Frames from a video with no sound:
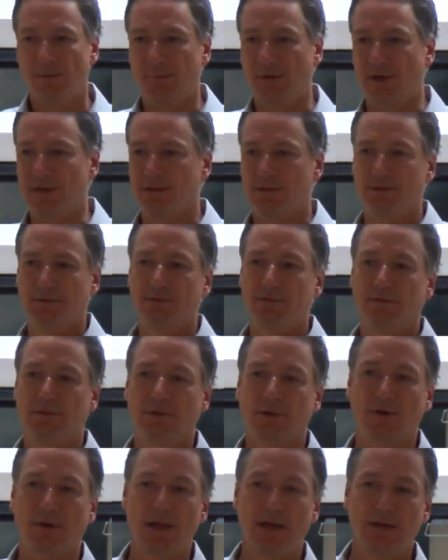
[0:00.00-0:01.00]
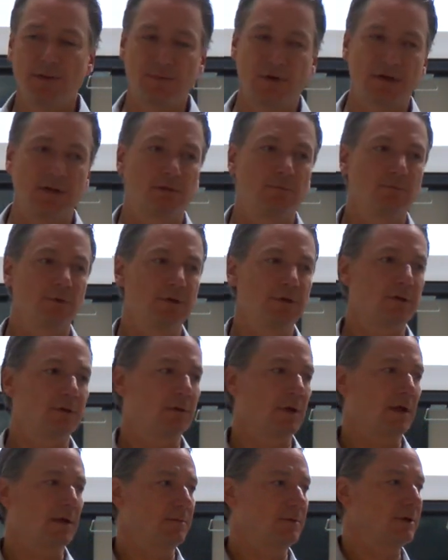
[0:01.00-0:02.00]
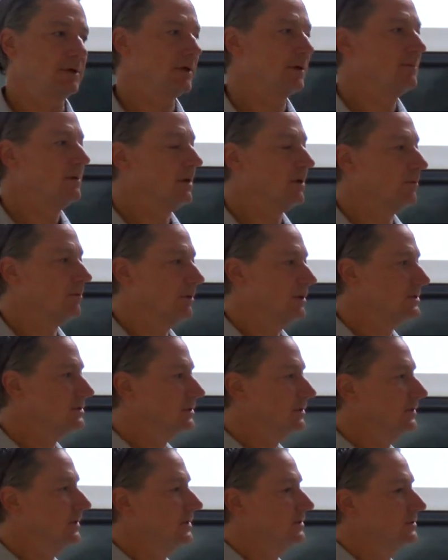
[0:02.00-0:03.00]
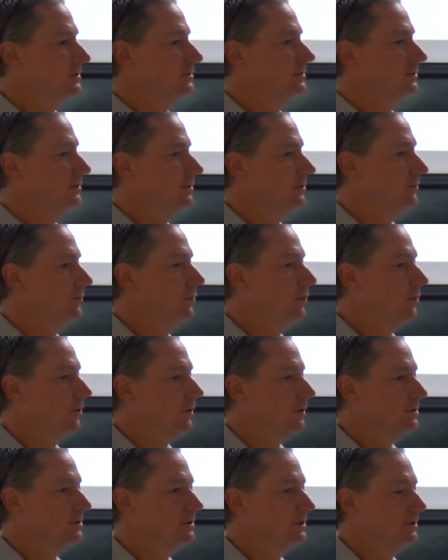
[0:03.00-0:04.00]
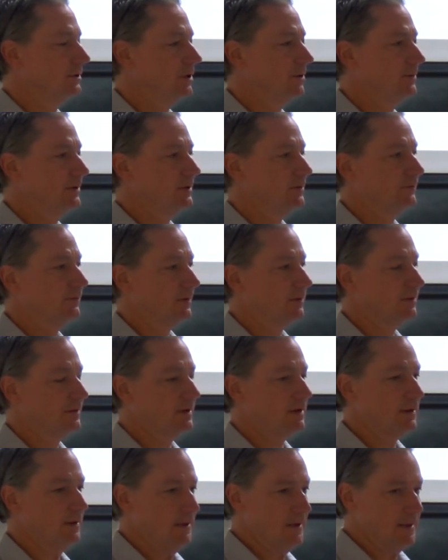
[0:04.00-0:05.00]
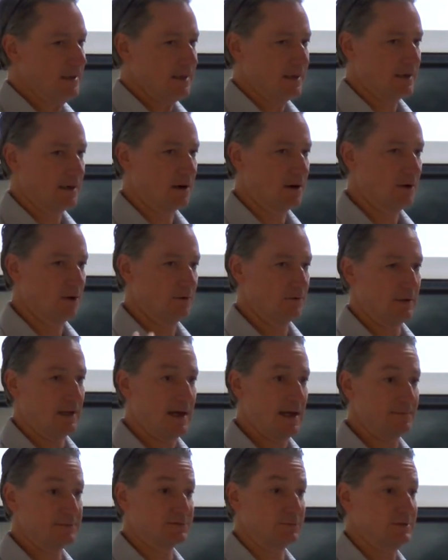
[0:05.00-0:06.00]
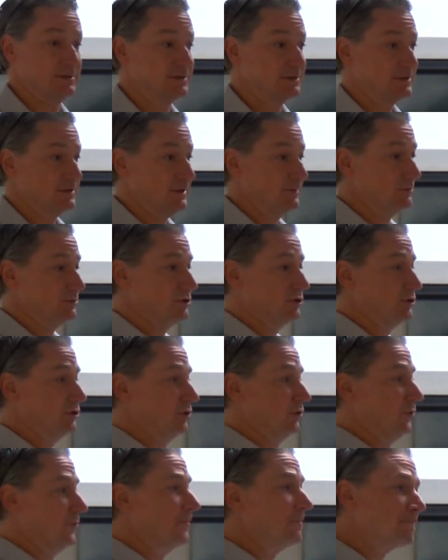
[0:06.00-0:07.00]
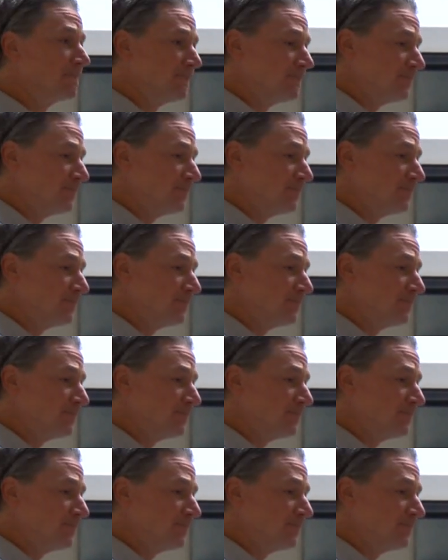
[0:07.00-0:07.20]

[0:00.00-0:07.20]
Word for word: But you know, anybody really, anybody can be at risk, and that's you know important to know because I think in our own lives we seem to